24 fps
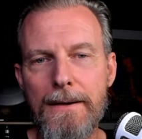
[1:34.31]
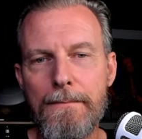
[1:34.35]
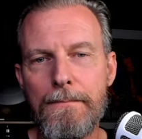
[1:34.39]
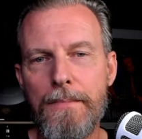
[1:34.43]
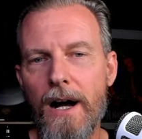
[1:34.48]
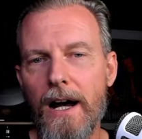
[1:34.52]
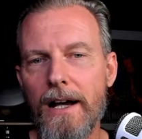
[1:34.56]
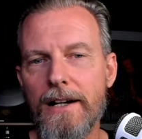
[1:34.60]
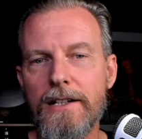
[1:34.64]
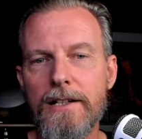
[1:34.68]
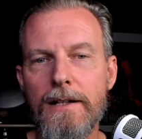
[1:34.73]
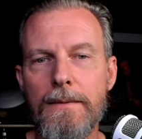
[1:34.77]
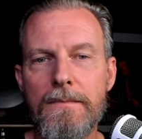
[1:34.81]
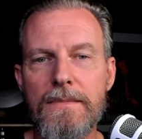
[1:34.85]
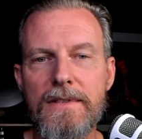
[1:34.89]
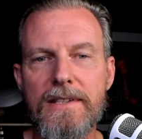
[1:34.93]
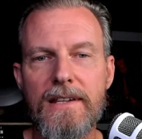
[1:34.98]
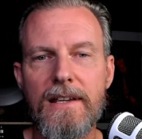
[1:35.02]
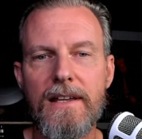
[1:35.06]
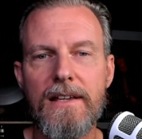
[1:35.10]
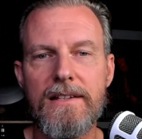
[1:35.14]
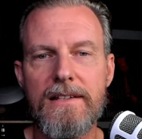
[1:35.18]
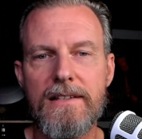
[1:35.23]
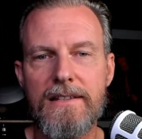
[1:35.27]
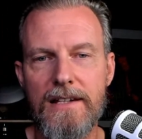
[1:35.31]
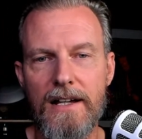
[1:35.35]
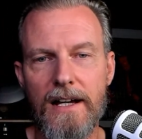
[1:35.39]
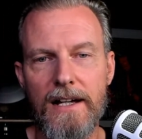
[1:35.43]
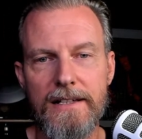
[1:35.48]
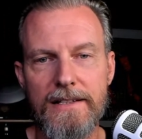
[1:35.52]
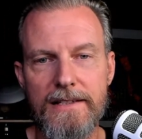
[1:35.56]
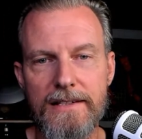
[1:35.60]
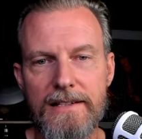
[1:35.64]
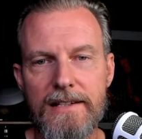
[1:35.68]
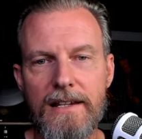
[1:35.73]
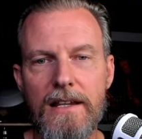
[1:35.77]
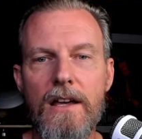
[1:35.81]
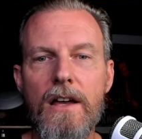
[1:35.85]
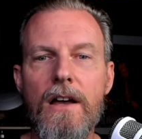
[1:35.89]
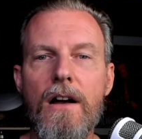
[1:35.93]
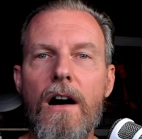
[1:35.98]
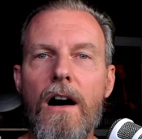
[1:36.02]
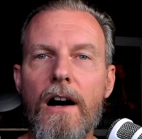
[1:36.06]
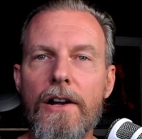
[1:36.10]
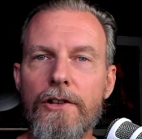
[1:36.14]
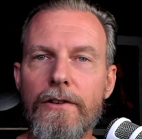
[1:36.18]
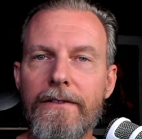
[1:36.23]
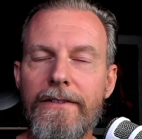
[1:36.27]
Putnam's Sons
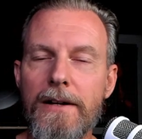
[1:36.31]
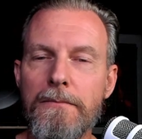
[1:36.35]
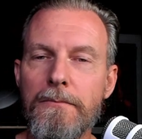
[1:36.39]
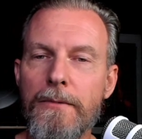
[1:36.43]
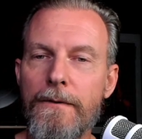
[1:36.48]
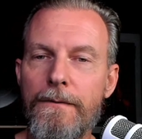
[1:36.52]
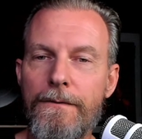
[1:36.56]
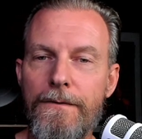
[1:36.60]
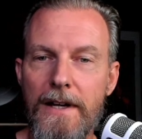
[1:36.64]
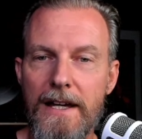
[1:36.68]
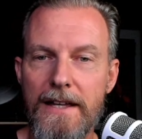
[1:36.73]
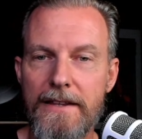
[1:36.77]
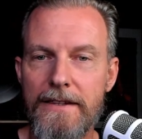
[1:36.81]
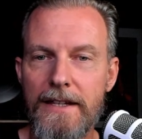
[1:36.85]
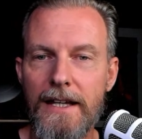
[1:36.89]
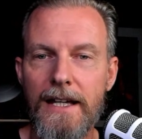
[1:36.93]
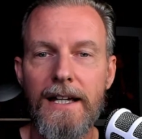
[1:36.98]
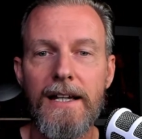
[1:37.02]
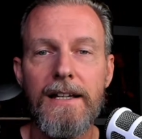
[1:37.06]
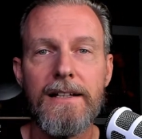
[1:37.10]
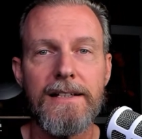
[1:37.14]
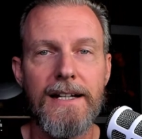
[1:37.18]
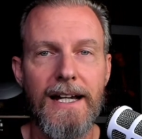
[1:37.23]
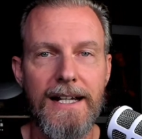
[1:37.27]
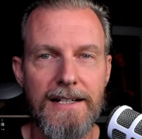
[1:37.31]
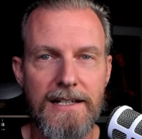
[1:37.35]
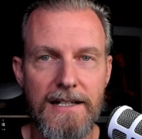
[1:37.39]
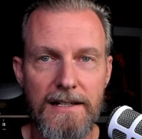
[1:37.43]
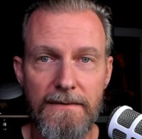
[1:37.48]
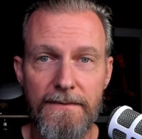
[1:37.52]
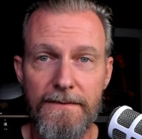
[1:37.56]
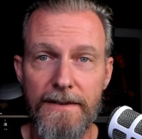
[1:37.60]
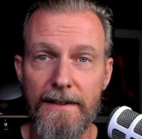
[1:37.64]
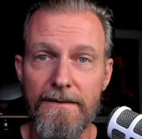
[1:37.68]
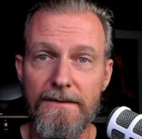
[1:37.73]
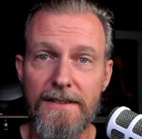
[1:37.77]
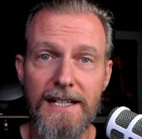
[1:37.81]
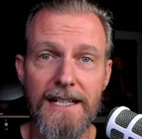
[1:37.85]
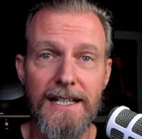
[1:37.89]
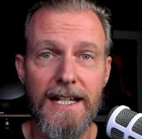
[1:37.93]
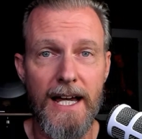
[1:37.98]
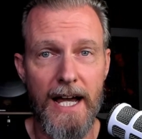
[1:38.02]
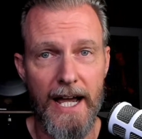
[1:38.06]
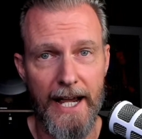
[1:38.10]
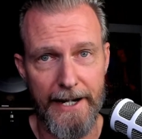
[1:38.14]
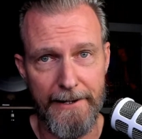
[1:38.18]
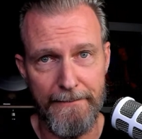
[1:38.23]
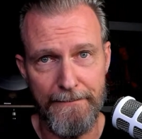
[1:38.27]
on November 5th,
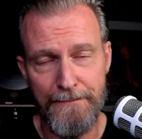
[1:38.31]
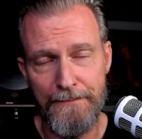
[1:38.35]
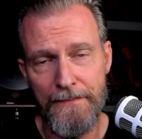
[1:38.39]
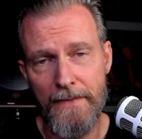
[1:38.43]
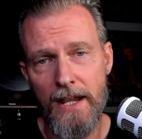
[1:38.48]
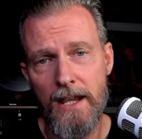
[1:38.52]
1959.